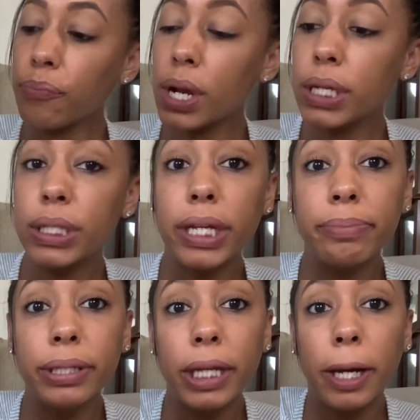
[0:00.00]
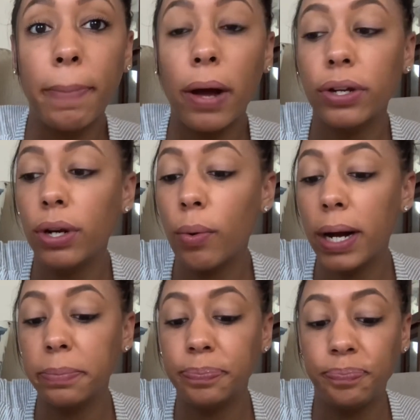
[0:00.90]
Something to think about. You know what?
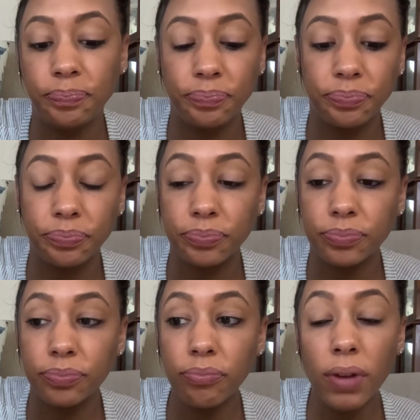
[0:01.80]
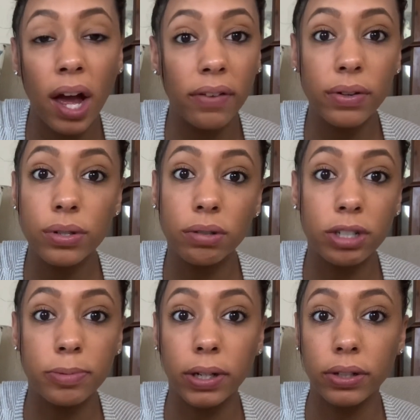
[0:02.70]
I feel so
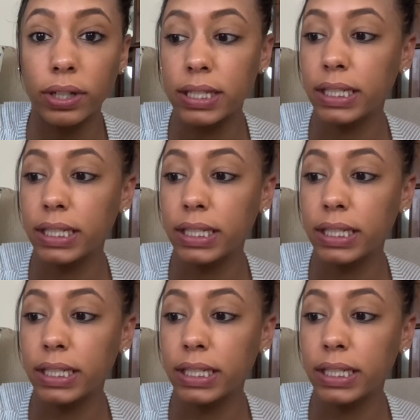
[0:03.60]
much better, you guys.